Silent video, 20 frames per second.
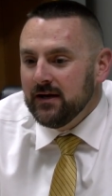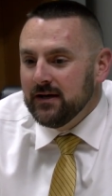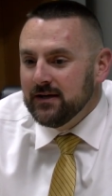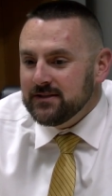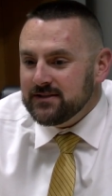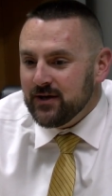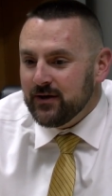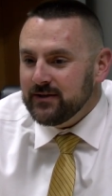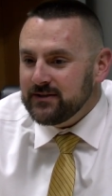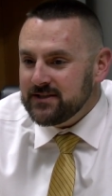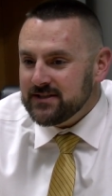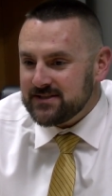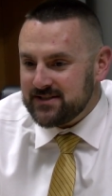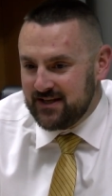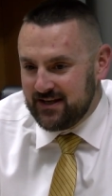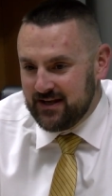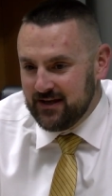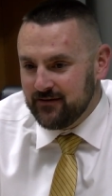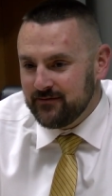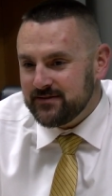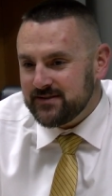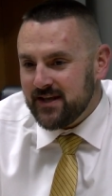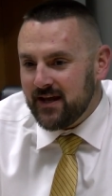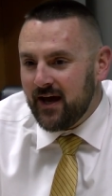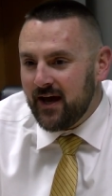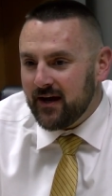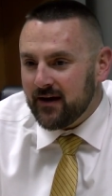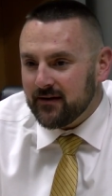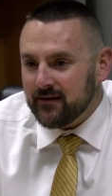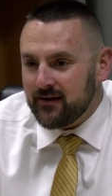so it just gives
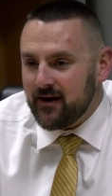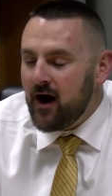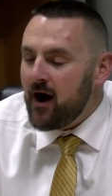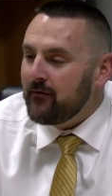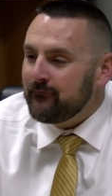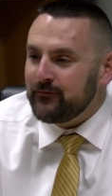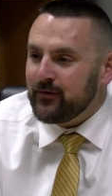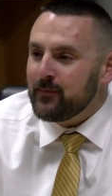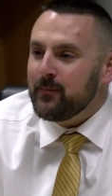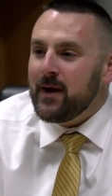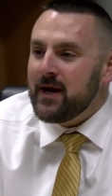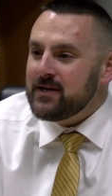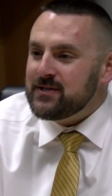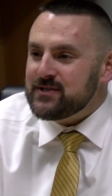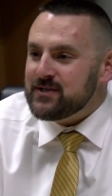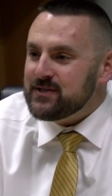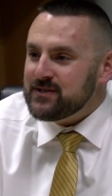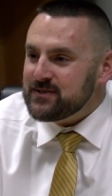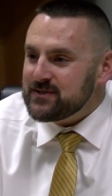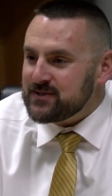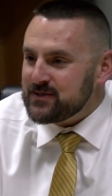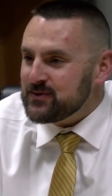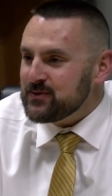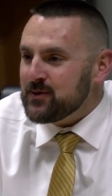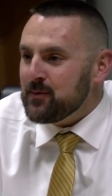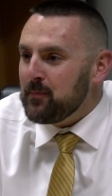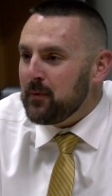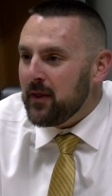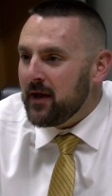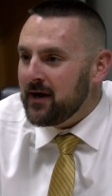that confirmation to
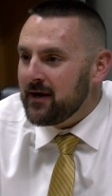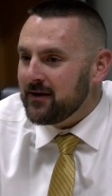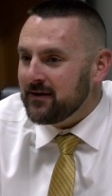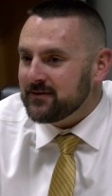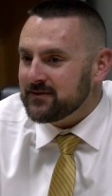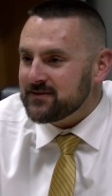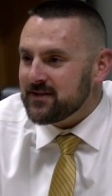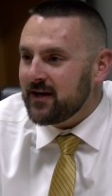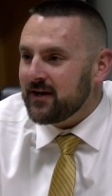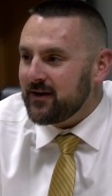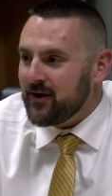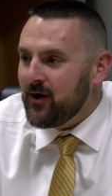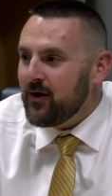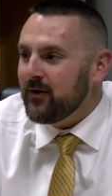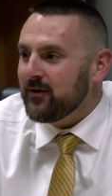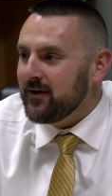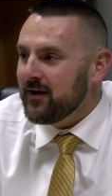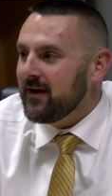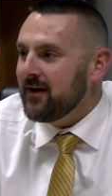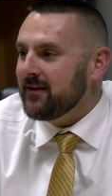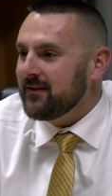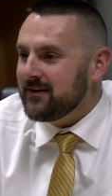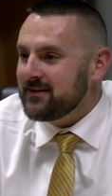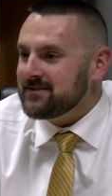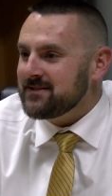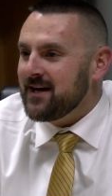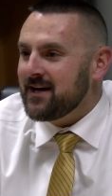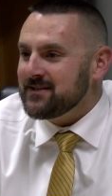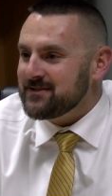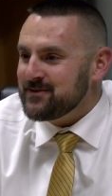the players like oh yeah
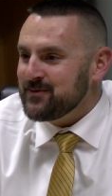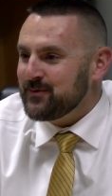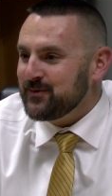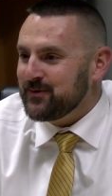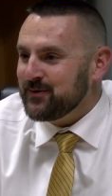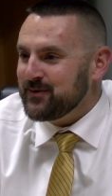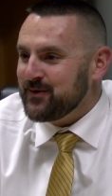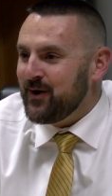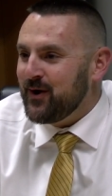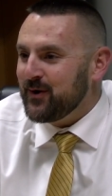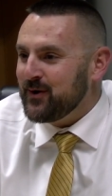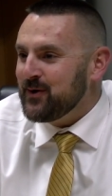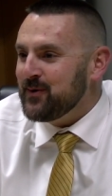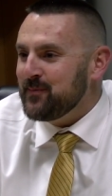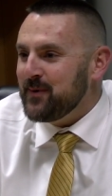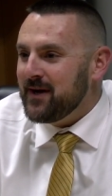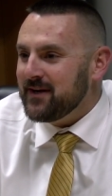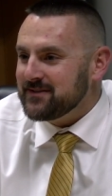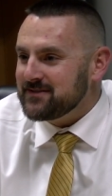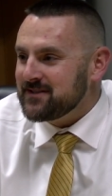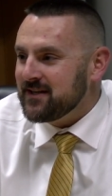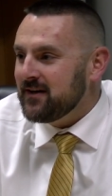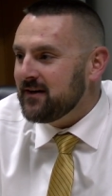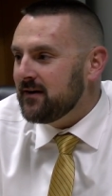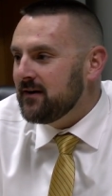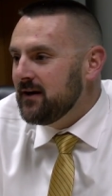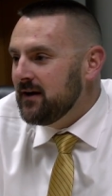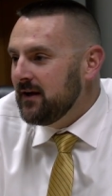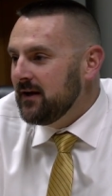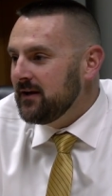these guys know what they're talking about
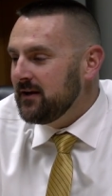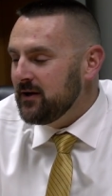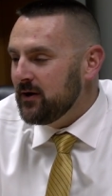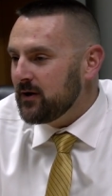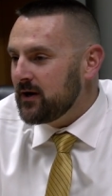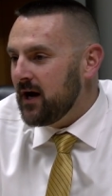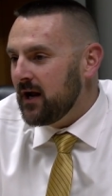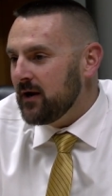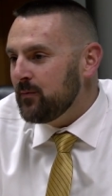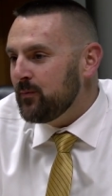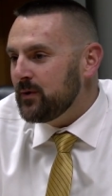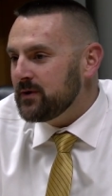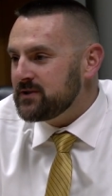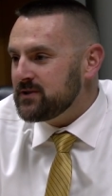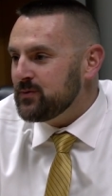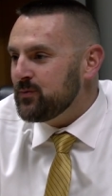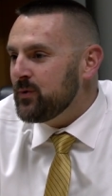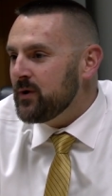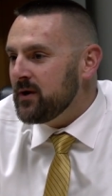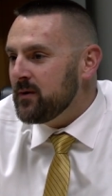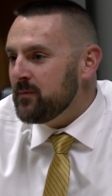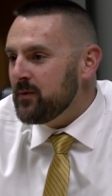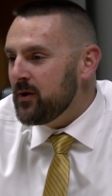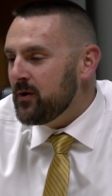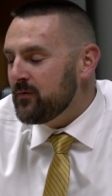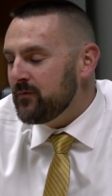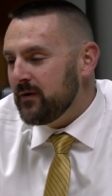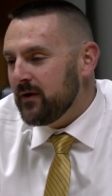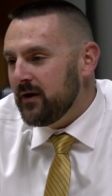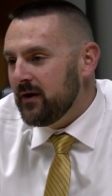so you know kind of once you win them
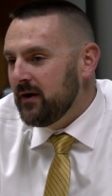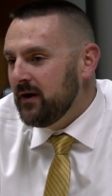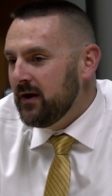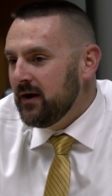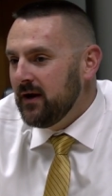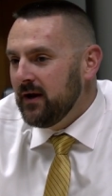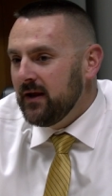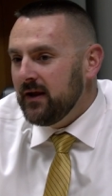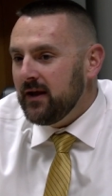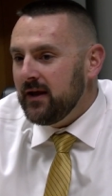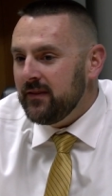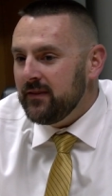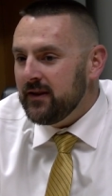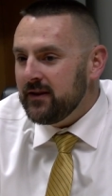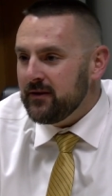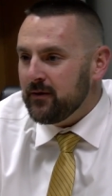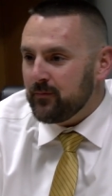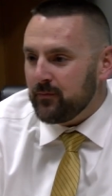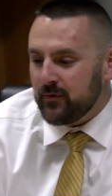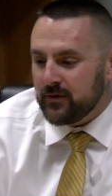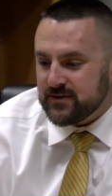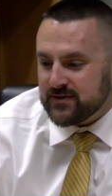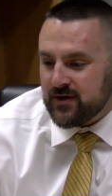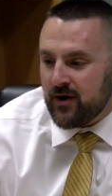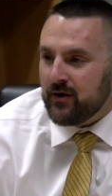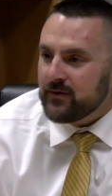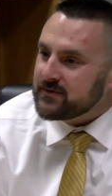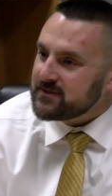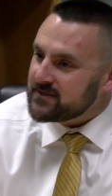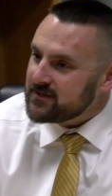over and then the
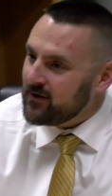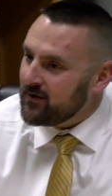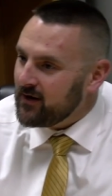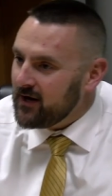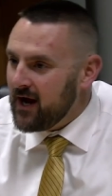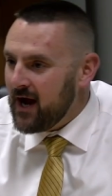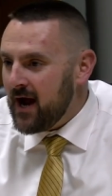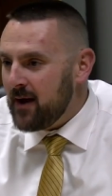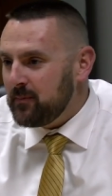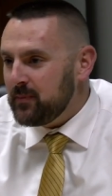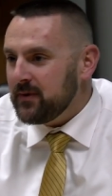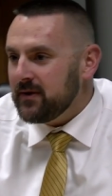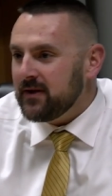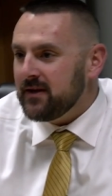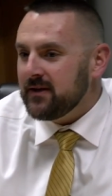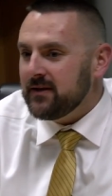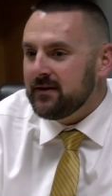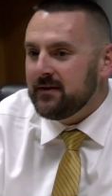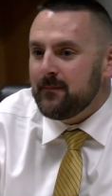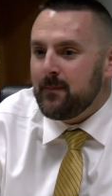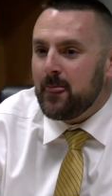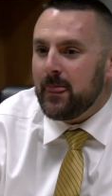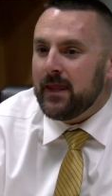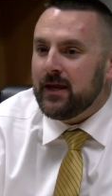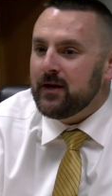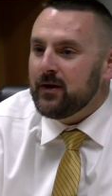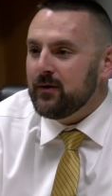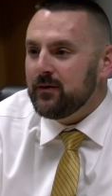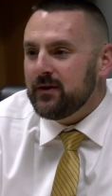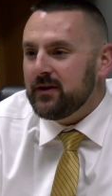results start happening you
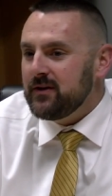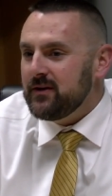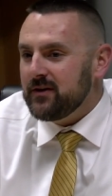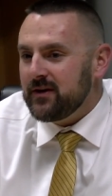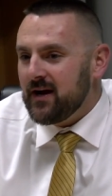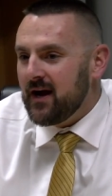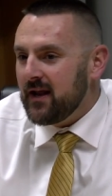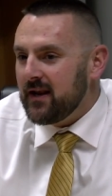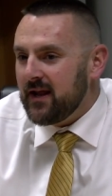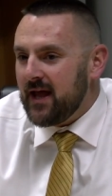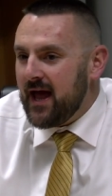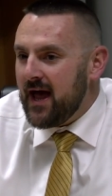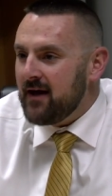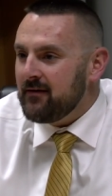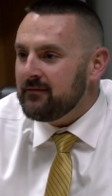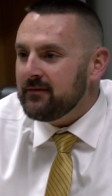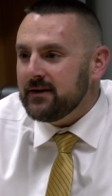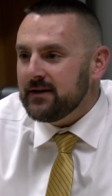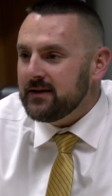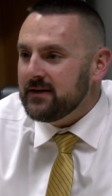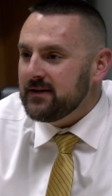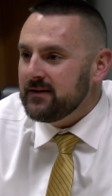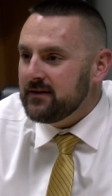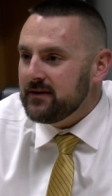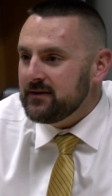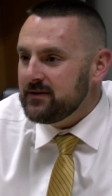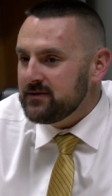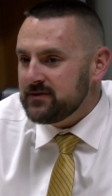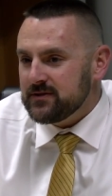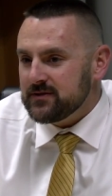know then you kind of have it and
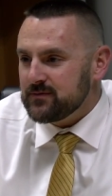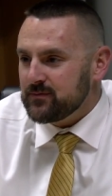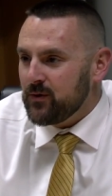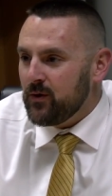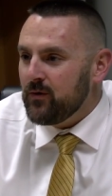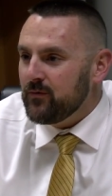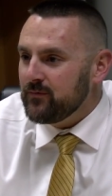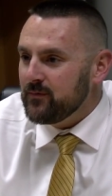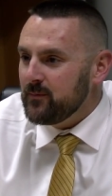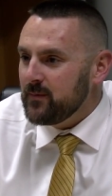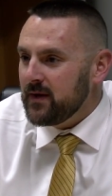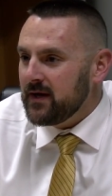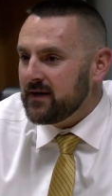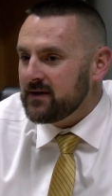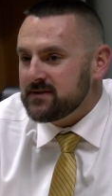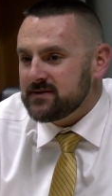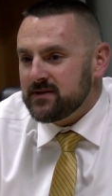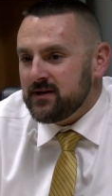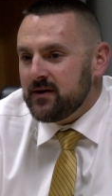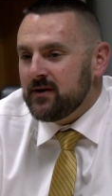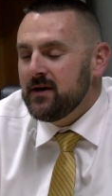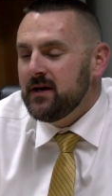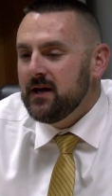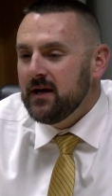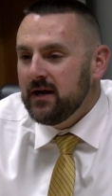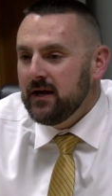then you just roll from there so